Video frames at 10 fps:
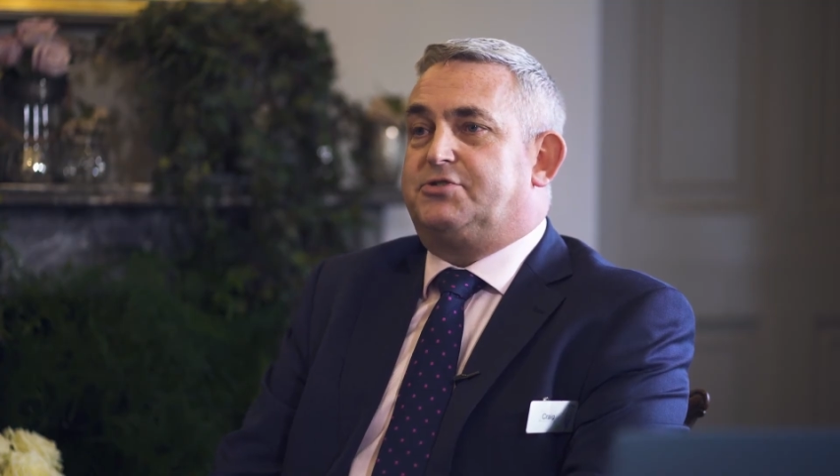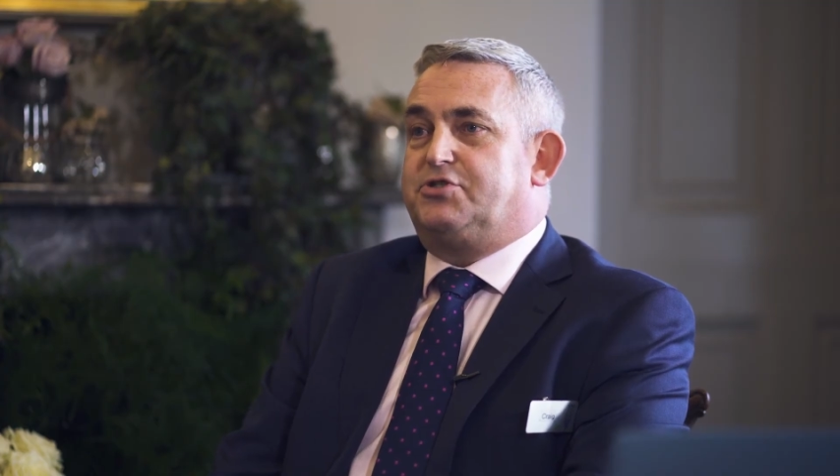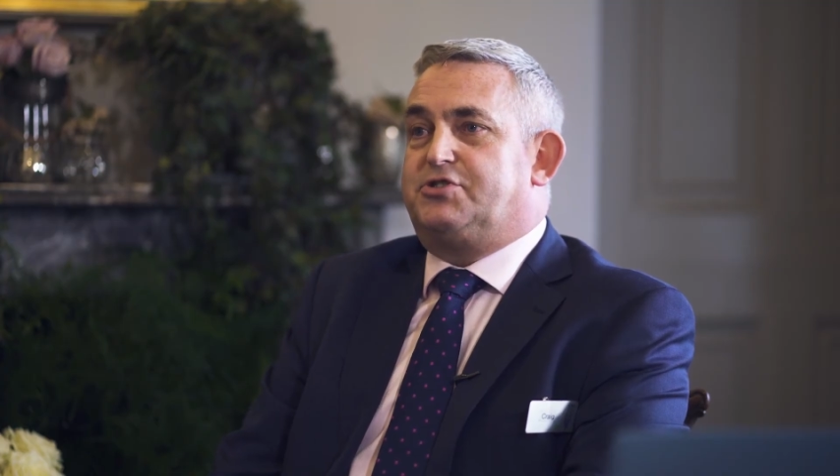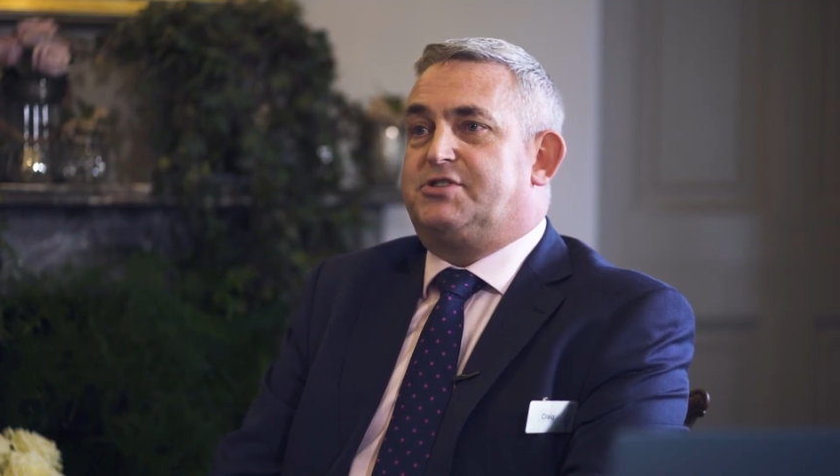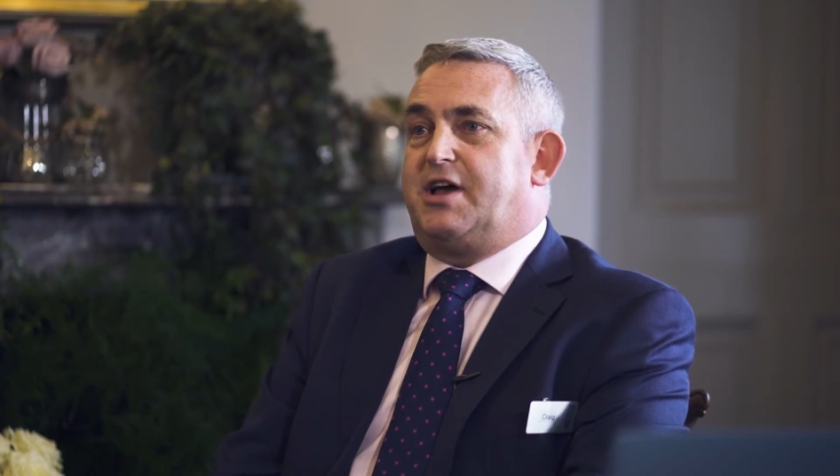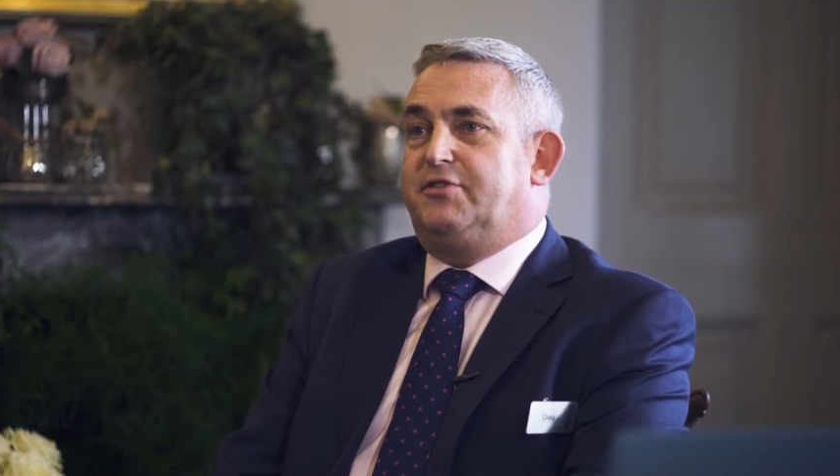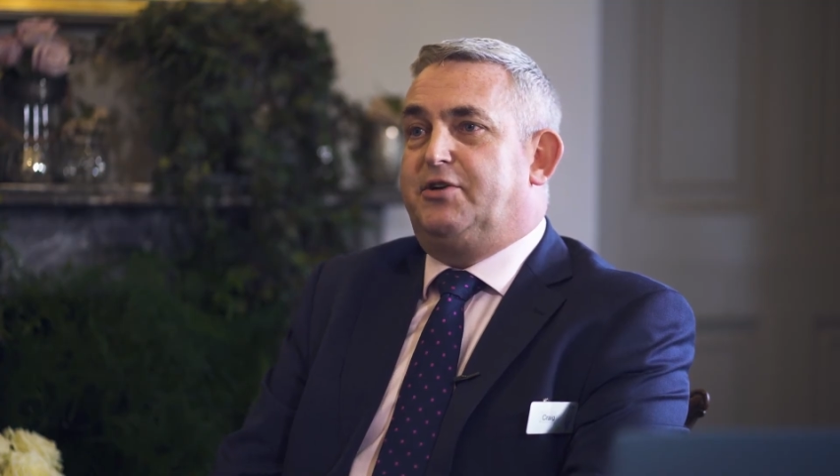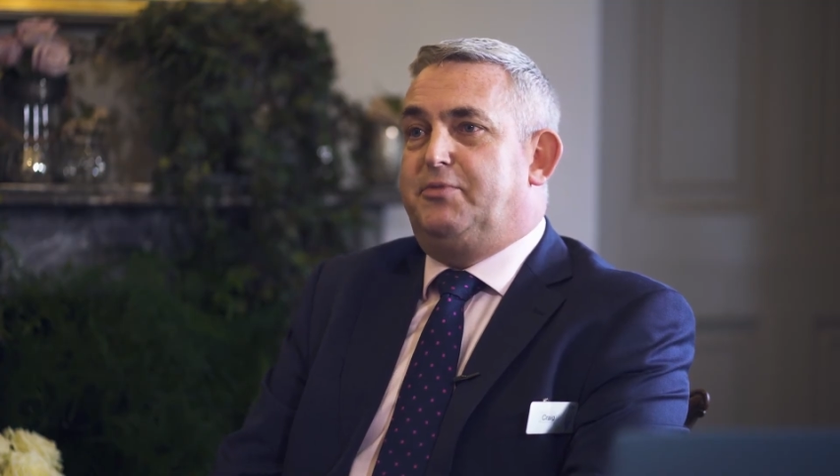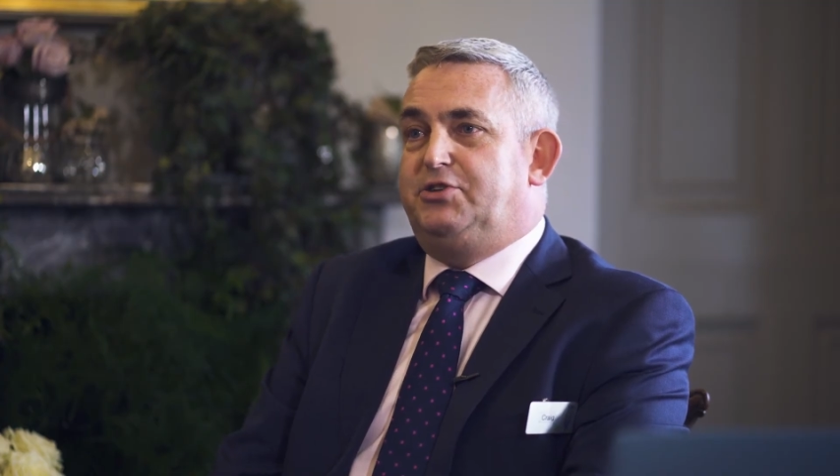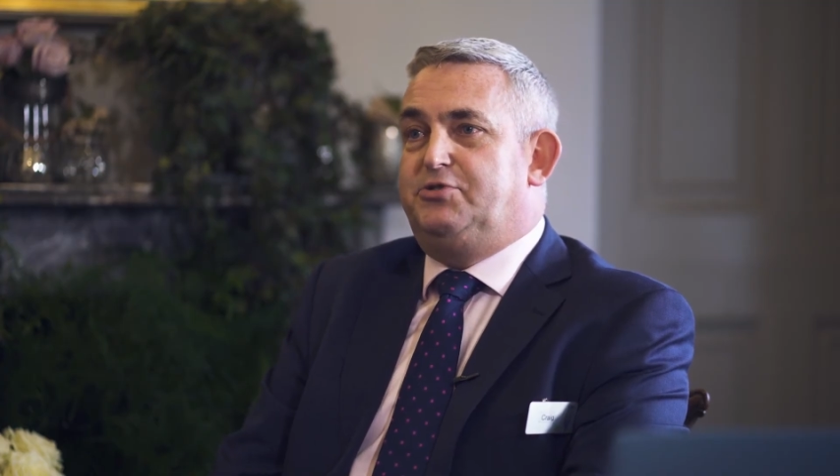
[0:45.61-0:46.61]
such as
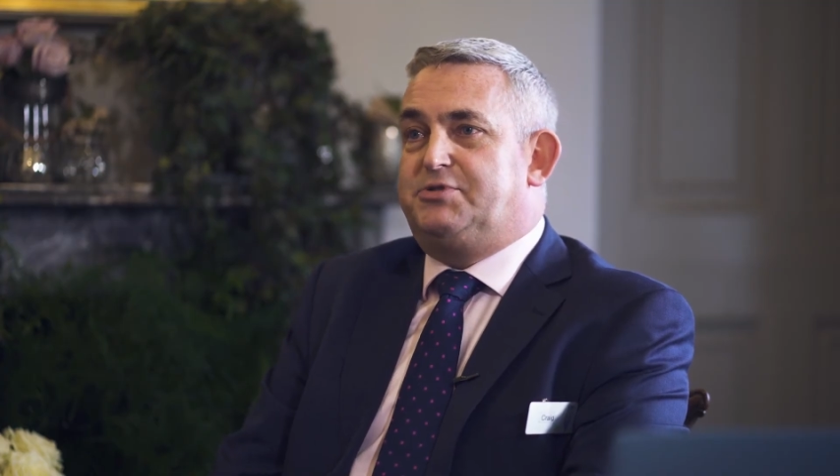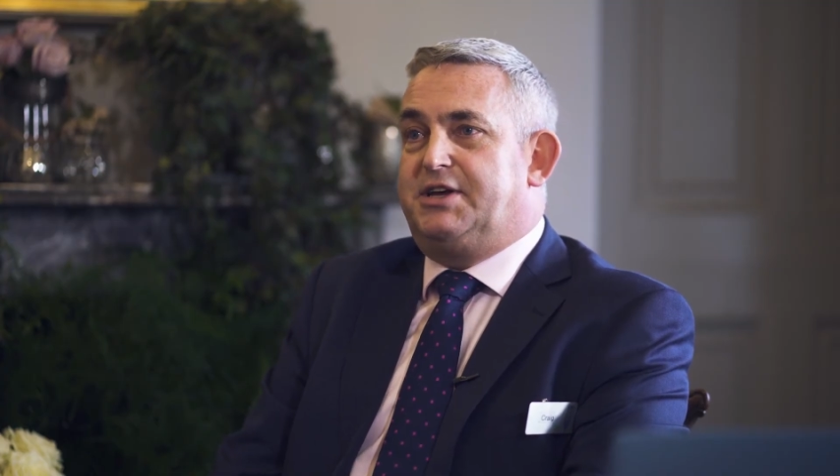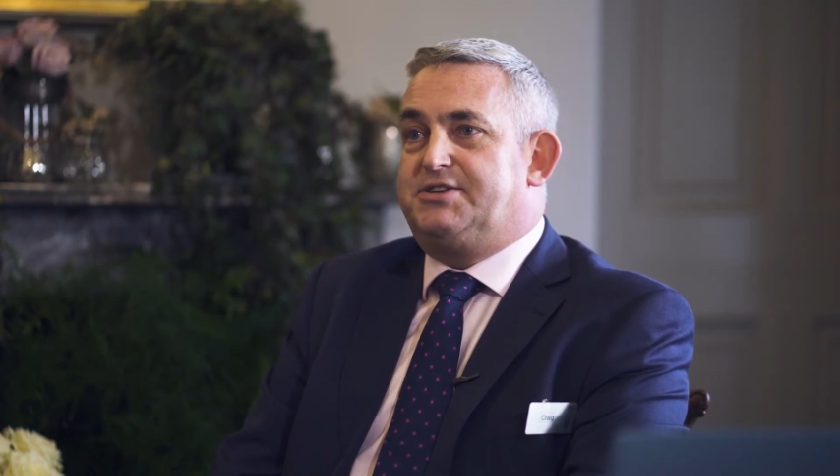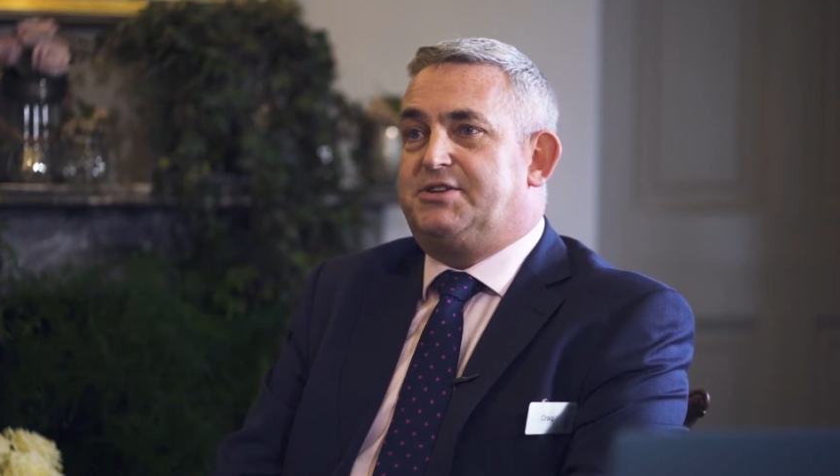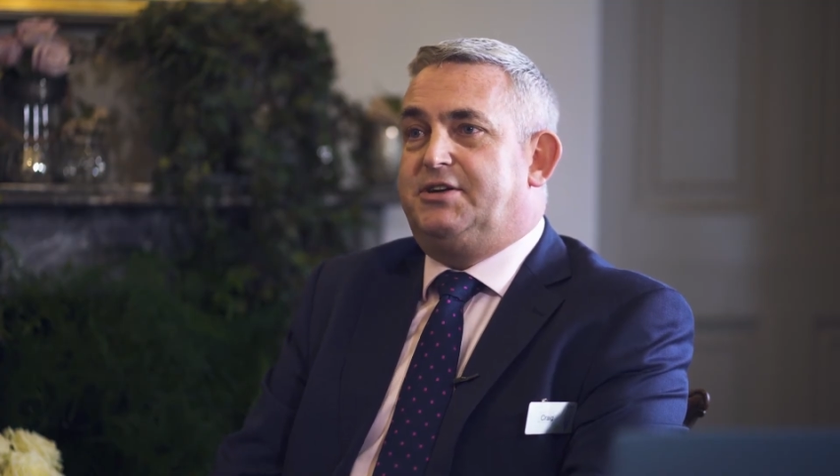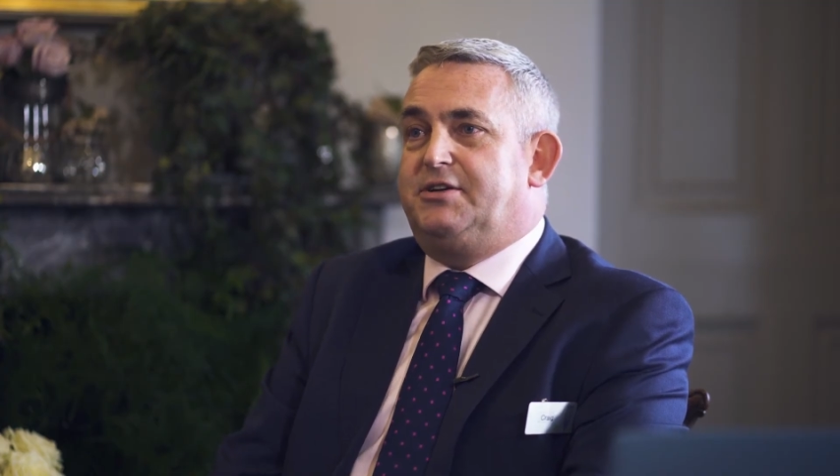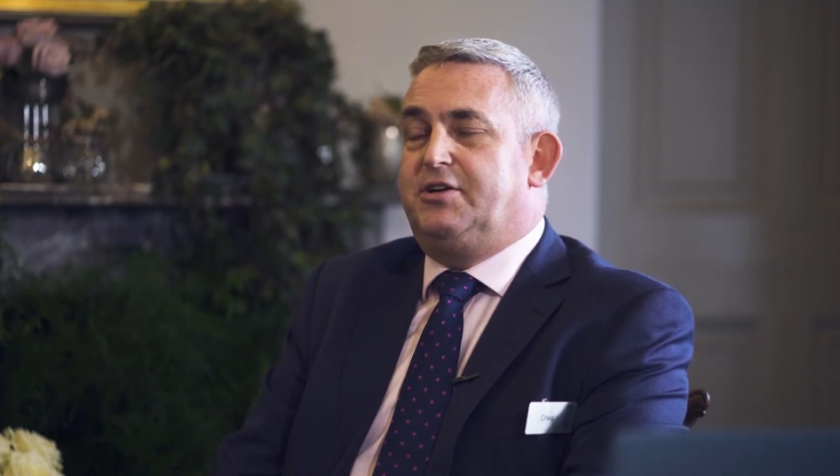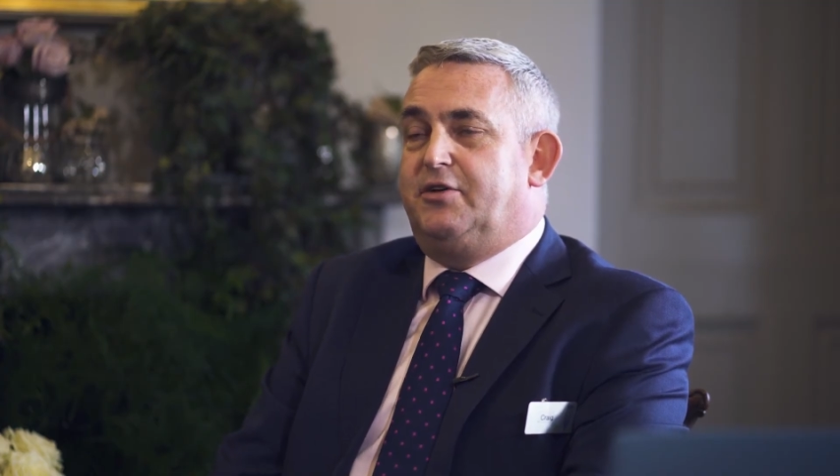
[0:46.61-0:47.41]
having a menu tasting